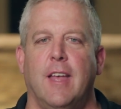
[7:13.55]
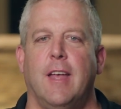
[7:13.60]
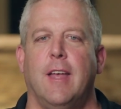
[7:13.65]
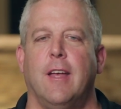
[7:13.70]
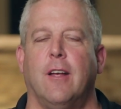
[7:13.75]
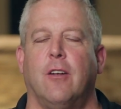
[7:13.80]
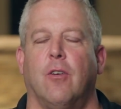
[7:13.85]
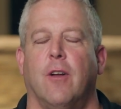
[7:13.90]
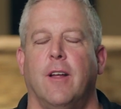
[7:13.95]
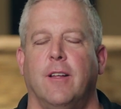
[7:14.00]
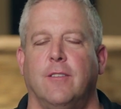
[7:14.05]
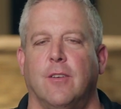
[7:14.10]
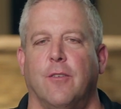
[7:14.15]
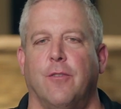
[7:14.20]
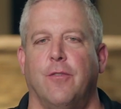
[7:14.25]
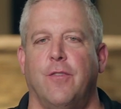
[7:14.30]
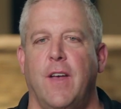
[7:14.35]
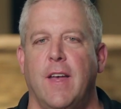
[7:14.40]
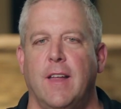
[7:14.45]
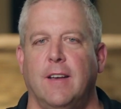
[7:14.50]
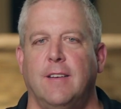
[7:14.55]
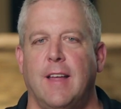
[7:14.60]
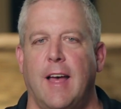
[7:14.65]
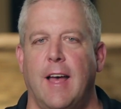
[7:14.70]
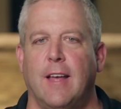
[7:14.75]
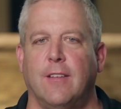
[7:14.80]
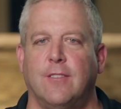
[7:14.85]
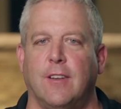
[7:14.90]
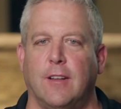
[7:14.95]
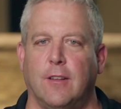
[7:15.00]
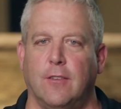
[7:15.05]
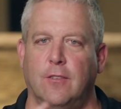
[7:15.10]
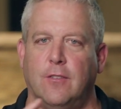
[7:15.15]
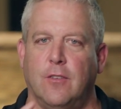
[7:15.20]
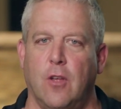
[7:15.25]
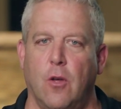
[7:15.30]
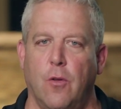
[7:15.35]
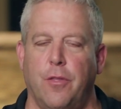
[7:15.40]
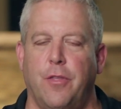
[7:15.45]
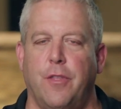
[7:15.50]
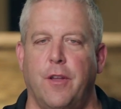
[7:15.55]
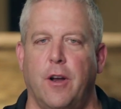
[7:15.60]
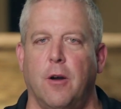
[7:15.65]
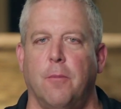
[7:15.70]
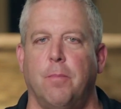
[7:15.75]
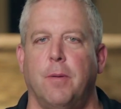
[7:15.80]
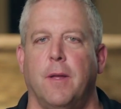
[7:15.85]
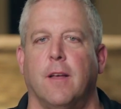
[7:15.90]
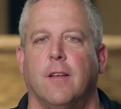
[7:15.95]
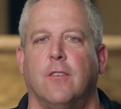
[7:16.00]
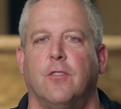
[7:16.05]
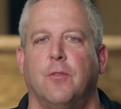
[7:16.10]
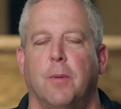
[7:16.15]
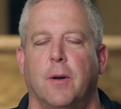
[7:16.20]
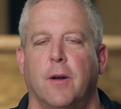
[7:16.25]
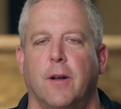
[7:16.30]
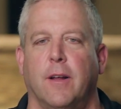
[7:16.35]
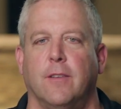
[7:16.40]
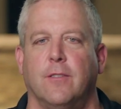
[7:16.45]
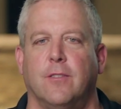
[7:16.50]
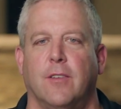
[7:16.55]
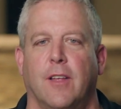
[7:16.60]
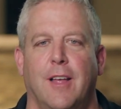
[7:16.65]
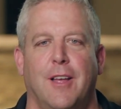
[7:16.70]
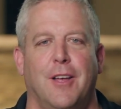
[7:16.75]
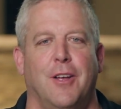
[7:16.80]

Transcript: it creates a fantastic zone therapy experience